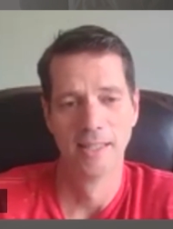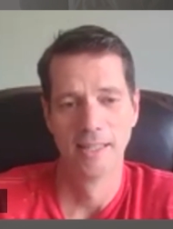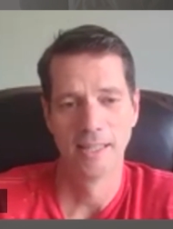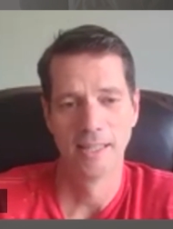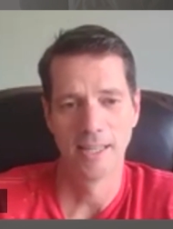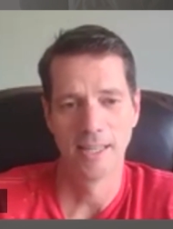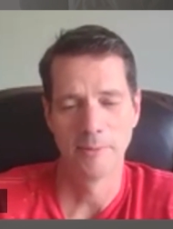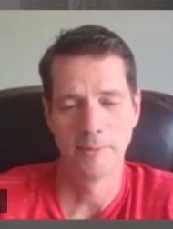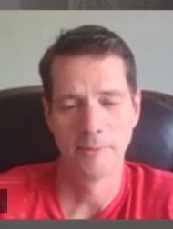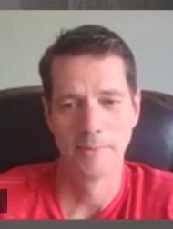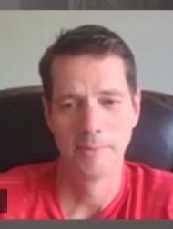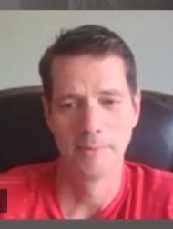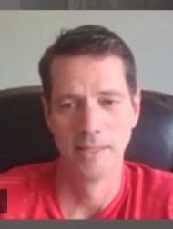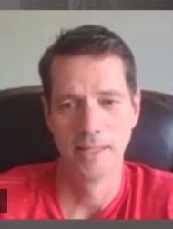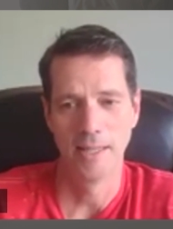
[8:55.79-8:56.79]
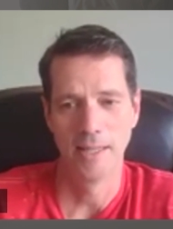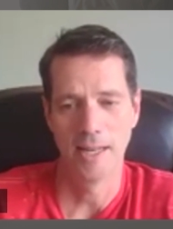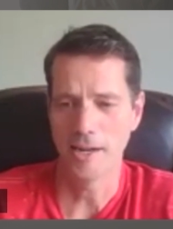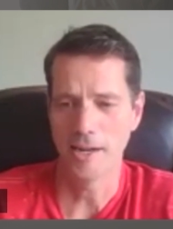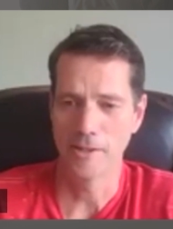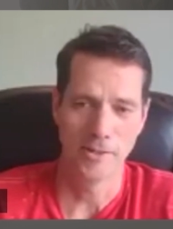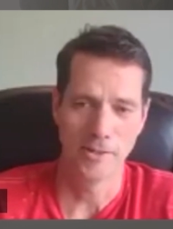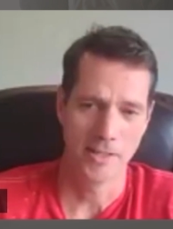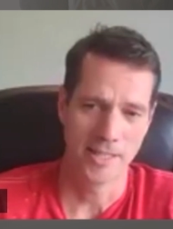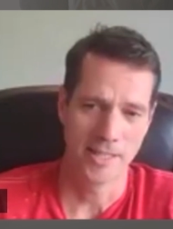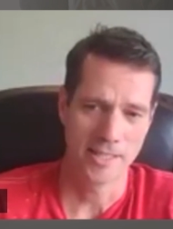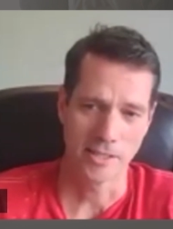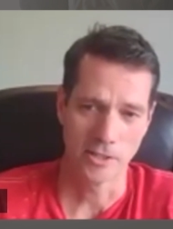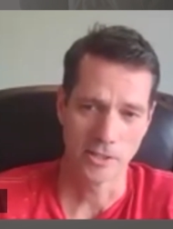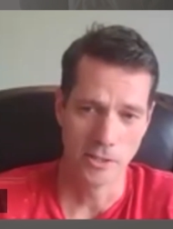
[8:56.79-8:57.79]
Um, and I don't know that
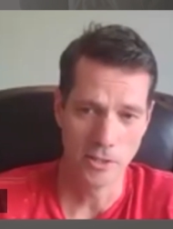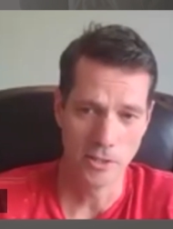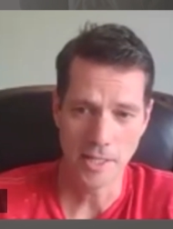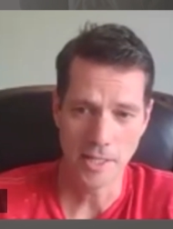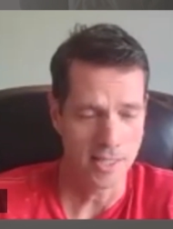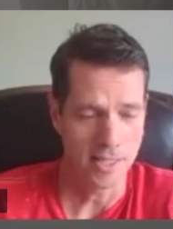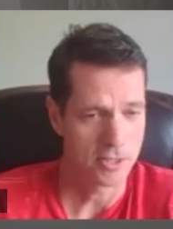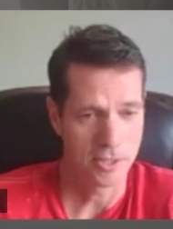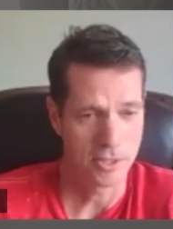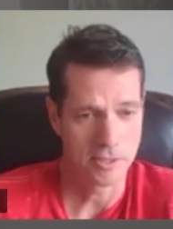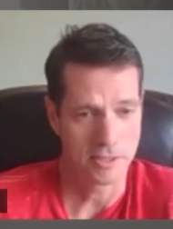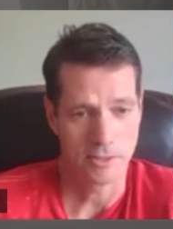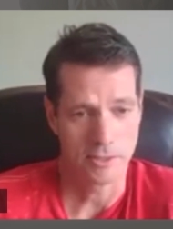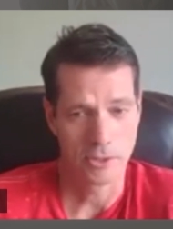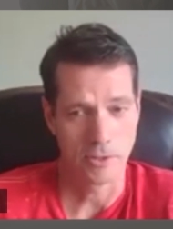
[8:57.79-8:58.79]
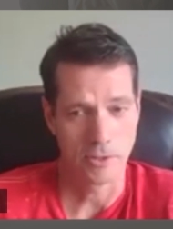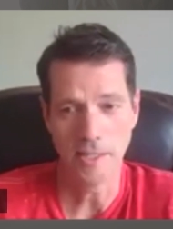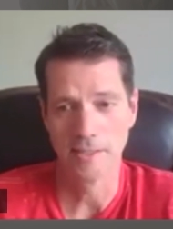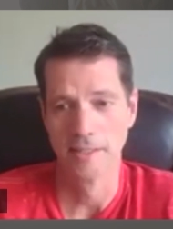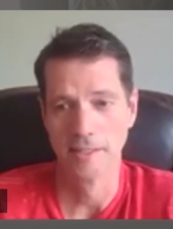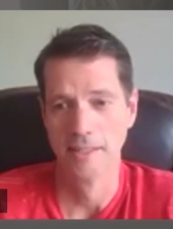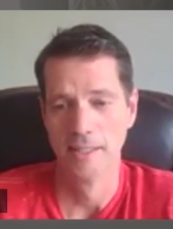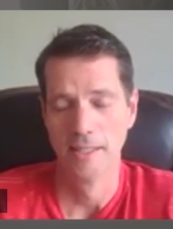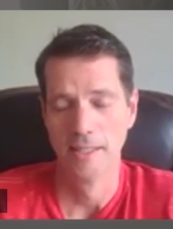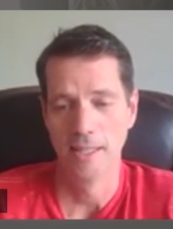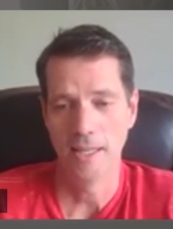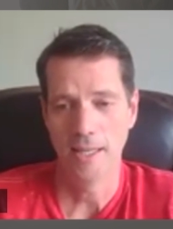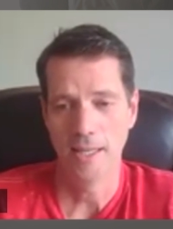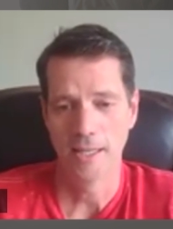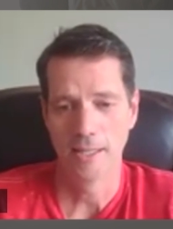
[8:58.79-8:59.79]
that's a good thing. It's just a trait.
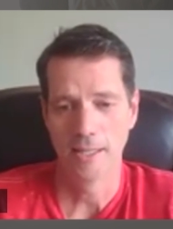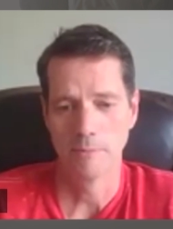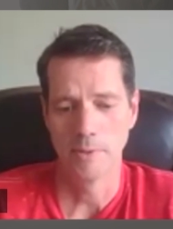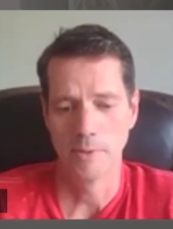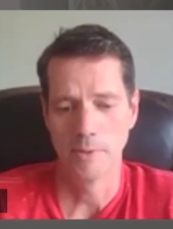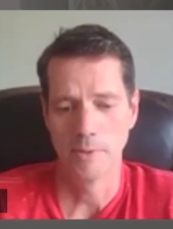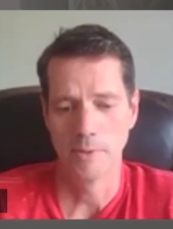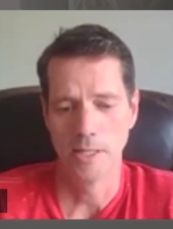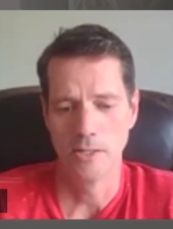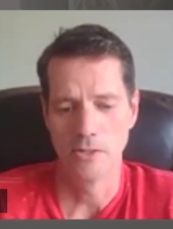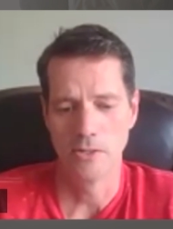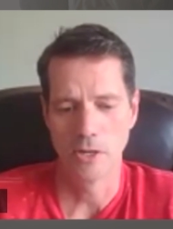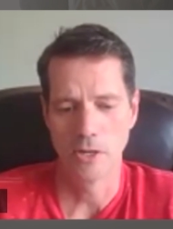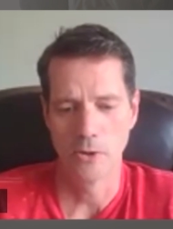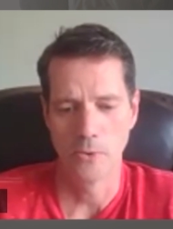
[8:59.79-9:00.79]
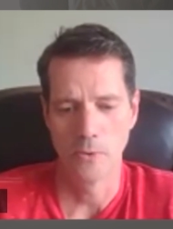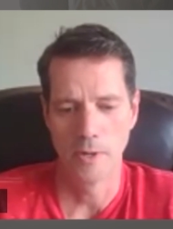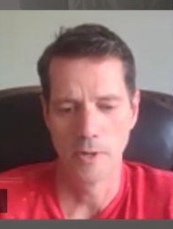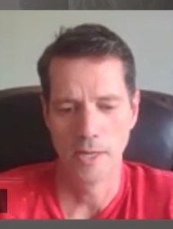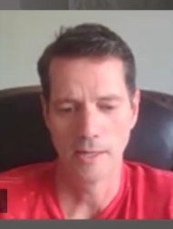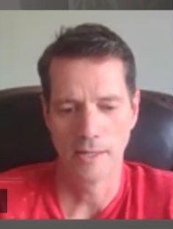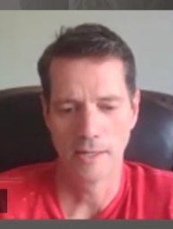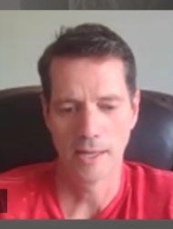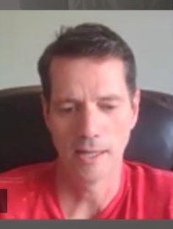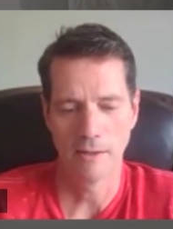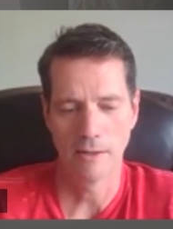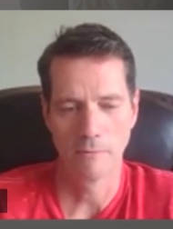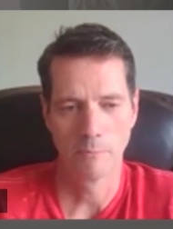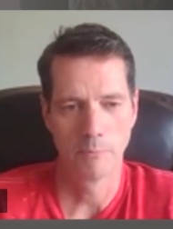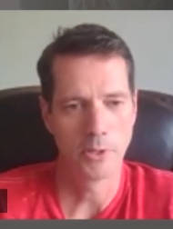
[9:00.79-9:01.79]
Um, and so it kind
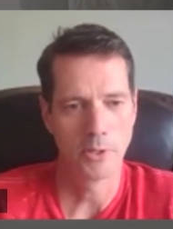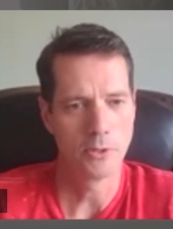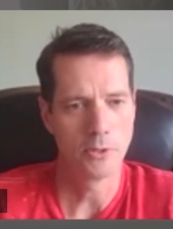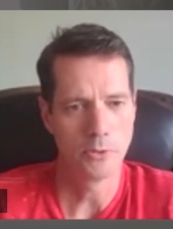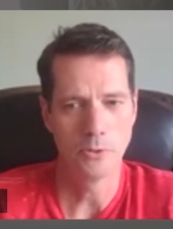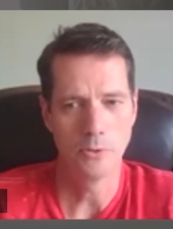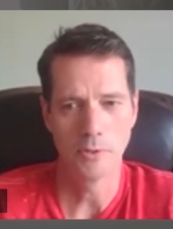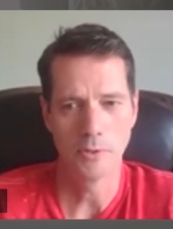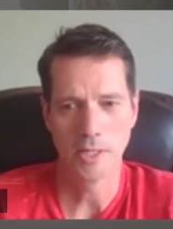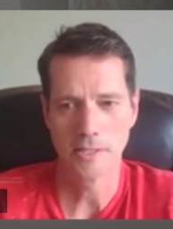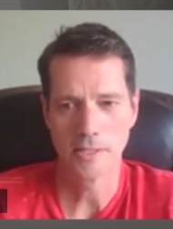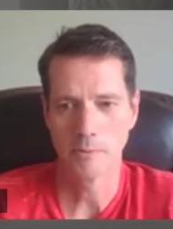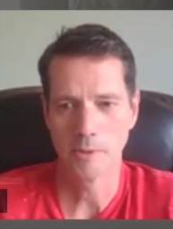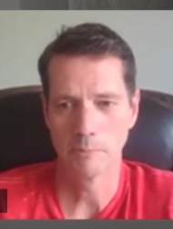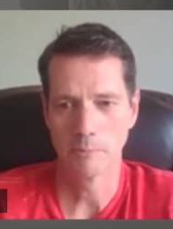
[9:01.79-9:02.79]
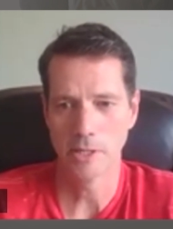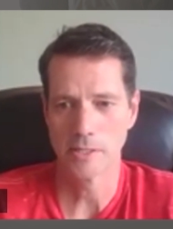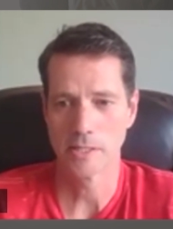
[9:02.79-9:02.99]
of put those two things in one place.